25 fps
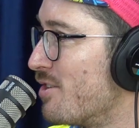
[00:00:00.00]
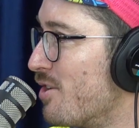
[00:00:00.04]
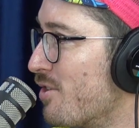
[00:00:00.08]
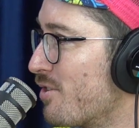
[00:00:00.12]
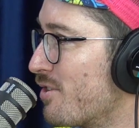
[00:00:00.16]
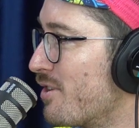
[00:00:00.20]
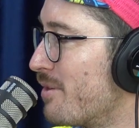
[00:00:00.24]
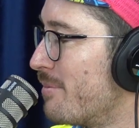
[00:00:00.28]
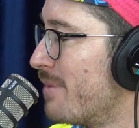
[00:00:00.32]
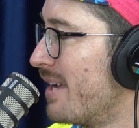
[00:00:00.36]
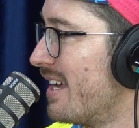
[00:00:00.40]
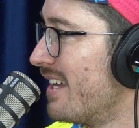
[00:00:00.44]
to the
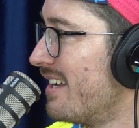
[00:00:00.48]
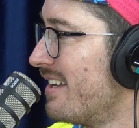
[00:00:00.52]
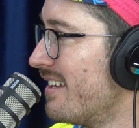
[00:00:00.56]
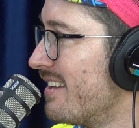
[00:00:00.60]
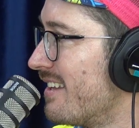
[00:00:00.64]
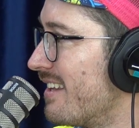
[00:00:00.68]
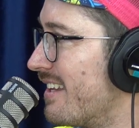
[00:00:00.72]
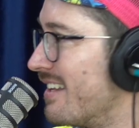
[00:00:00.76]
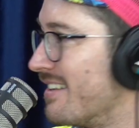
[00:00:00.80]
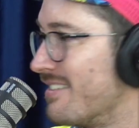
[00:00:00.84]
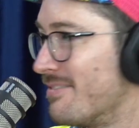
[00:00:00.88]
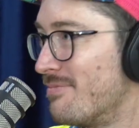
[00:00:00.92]
doctor about
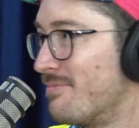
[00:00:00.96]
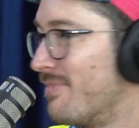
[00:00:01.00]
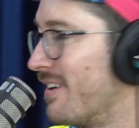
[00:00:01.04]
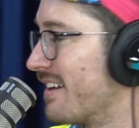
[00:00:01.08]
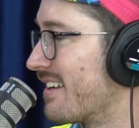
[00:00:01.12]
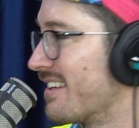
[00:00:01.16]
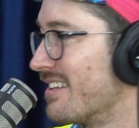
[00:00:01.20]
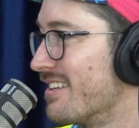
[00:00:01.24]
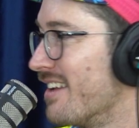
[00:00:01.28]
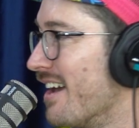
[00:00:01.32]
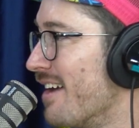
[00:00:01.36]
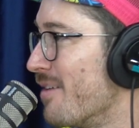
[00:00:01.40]
it, then
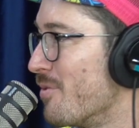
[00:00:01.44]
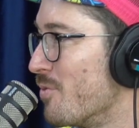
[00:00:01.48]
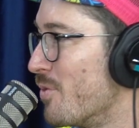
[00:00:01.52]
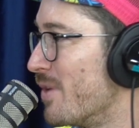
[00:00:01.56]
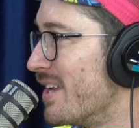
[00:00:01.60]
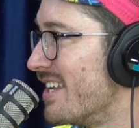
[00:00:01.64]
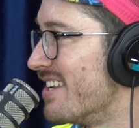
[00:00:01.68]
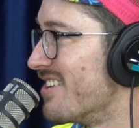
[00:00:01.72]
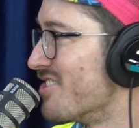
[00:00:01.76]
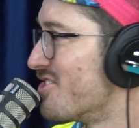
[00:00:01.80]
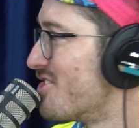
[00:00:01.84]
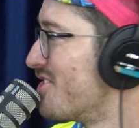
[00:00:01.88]
fucking
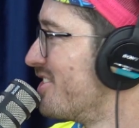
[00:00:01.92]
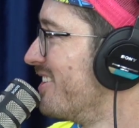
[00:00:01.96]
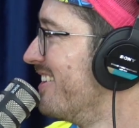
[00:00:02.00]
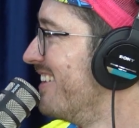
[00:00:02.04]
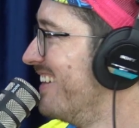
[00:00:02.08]
don't whinge.